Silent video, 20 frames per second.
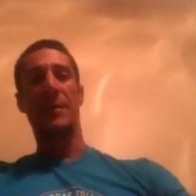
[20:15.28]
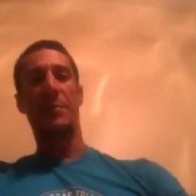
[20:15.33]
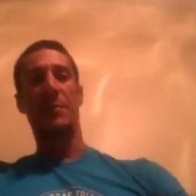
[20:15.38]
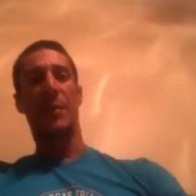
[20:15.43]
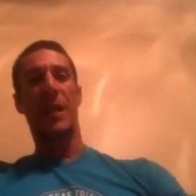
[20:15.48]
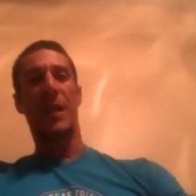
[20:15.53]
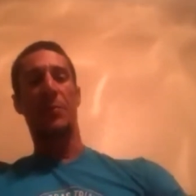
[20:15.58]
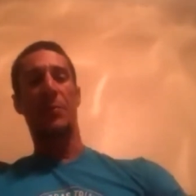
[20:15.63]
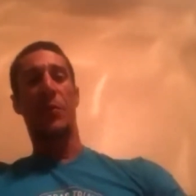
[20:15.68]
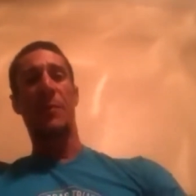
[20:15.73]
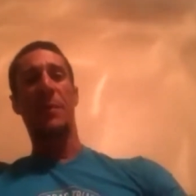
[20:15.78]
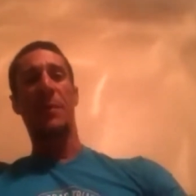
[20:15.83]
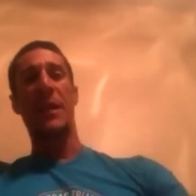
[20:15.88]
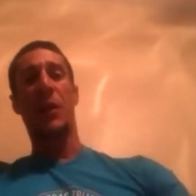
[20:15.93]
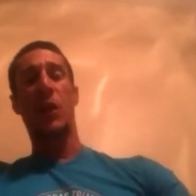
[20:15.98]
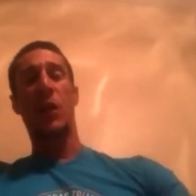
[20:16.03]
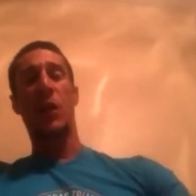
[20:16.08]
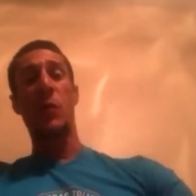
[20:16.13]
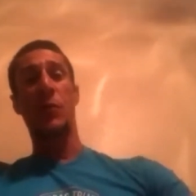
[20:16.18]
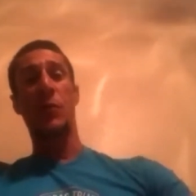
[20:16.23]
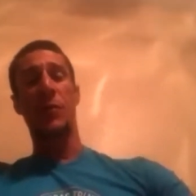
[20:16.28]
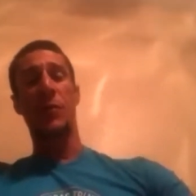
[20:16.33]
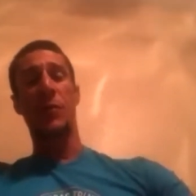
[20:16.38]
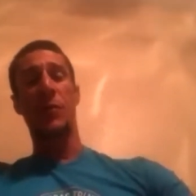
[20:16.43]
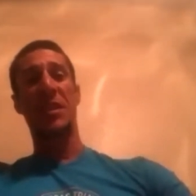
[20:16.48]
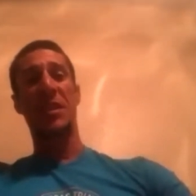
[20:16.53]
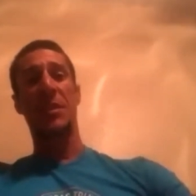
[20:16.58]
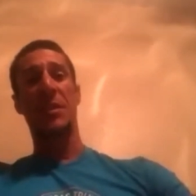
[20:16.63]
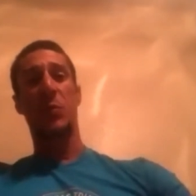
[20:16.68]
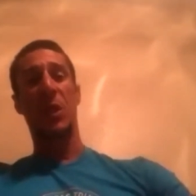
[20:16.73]
My goal for this year
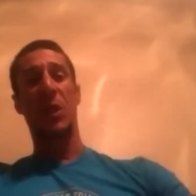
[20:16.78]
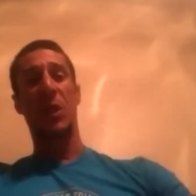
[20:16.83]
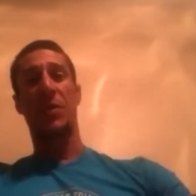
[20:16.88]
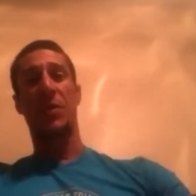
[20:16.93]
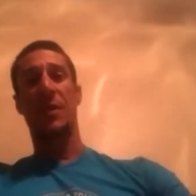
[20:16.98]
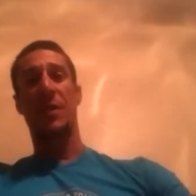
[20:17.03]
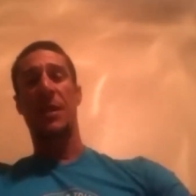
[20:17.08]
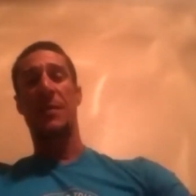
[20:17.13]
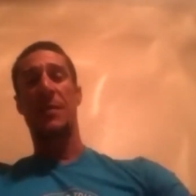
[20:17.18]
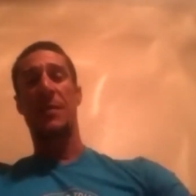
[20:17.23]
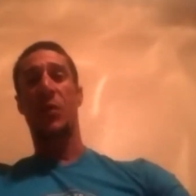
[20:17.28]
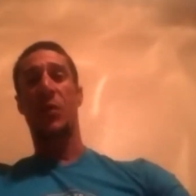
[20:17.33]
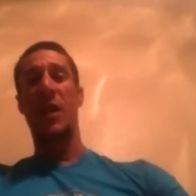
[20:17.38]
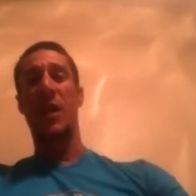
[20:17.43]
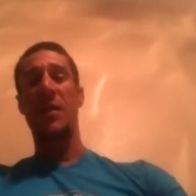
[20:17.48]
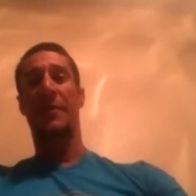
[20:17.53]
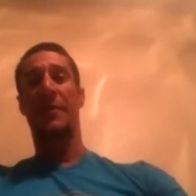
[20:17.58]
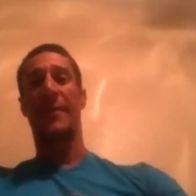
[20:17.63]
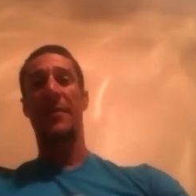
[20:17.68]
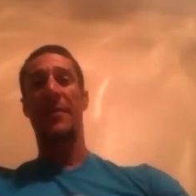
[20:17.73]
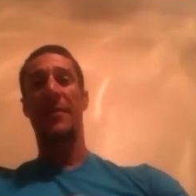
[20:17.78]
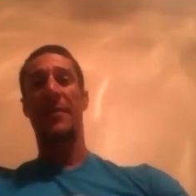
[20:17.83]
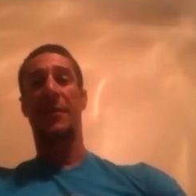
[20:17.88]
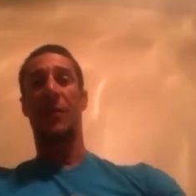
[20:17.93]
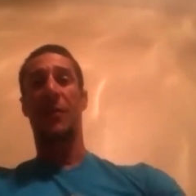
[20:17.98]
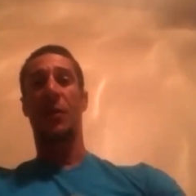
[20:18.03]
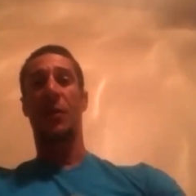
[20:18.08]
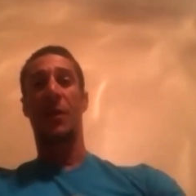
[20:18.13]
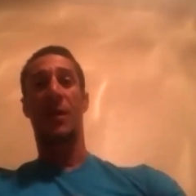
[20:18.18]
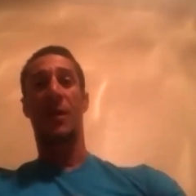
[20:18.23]
was qualify
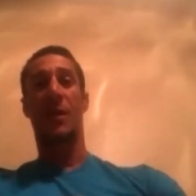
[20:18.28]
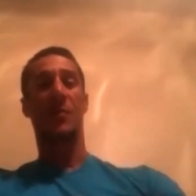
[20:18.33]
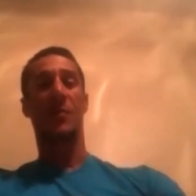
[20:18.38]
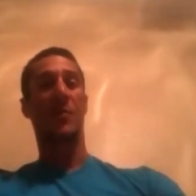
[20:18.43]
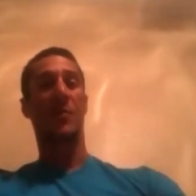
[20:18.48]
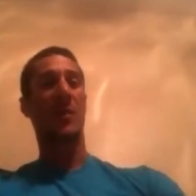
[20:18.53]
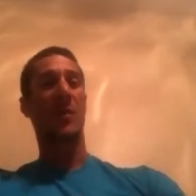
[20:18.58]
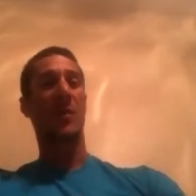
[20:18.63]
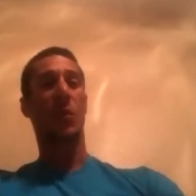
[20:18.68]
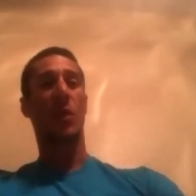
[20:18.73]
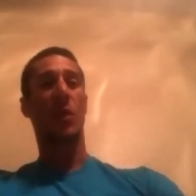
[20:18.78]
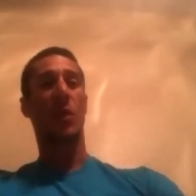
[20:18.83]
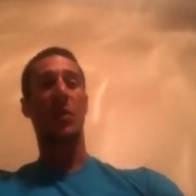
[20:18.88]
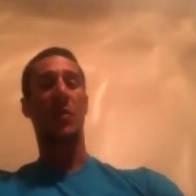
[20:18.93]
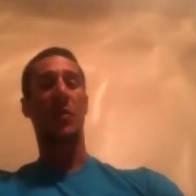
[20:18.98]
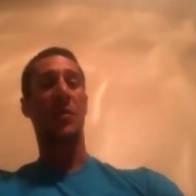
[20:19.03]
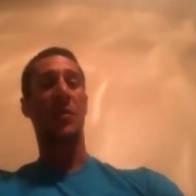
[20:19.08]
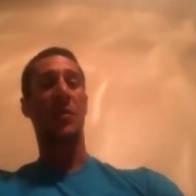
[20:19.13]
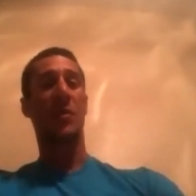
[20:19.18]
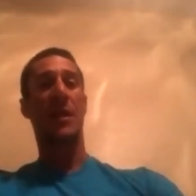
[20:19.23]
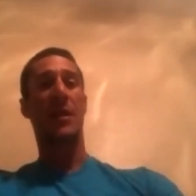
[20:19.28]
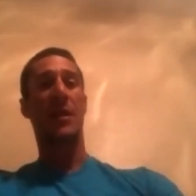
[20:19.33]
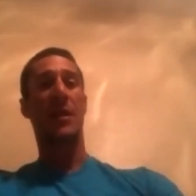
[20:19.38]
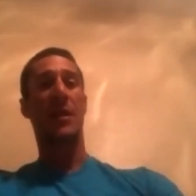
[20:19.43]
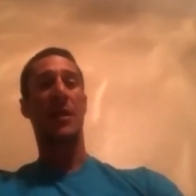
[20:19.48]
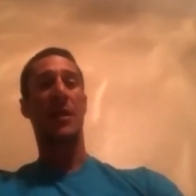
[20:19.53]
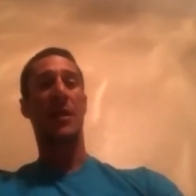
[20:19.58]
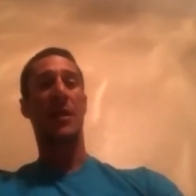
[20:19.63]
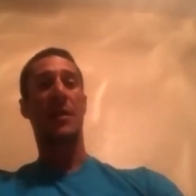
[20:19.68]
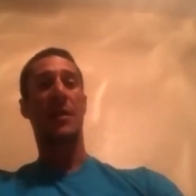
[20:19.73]
for World
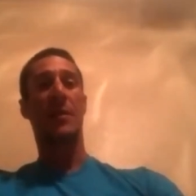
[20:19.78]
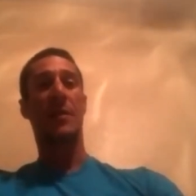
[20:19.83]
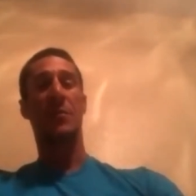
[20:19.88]
70.3